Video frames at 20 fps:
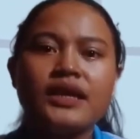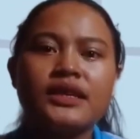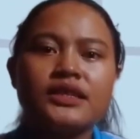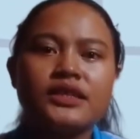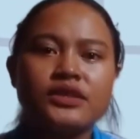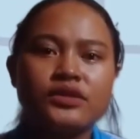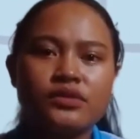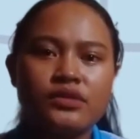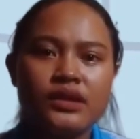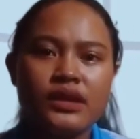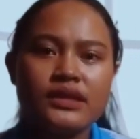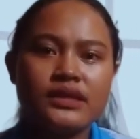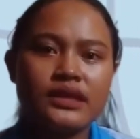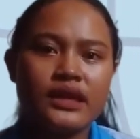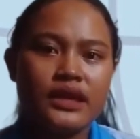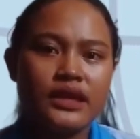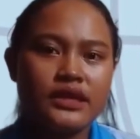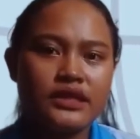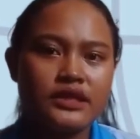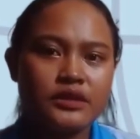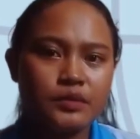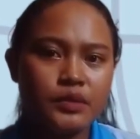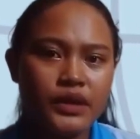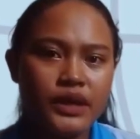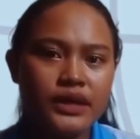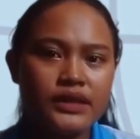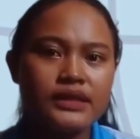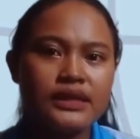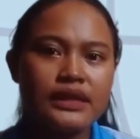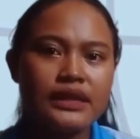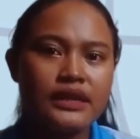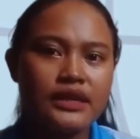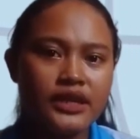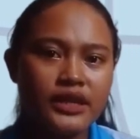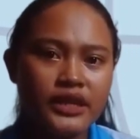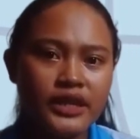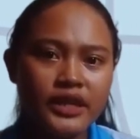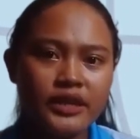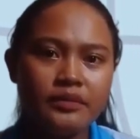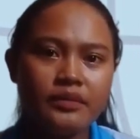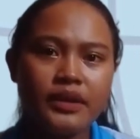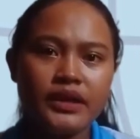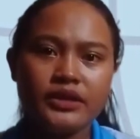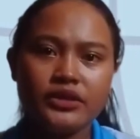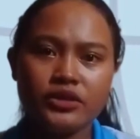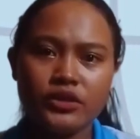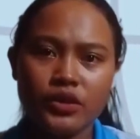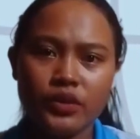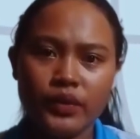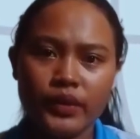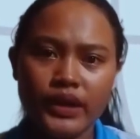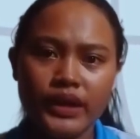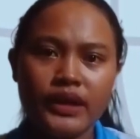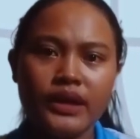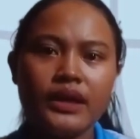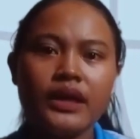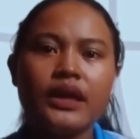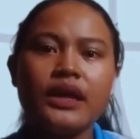Students can express learning by drawing,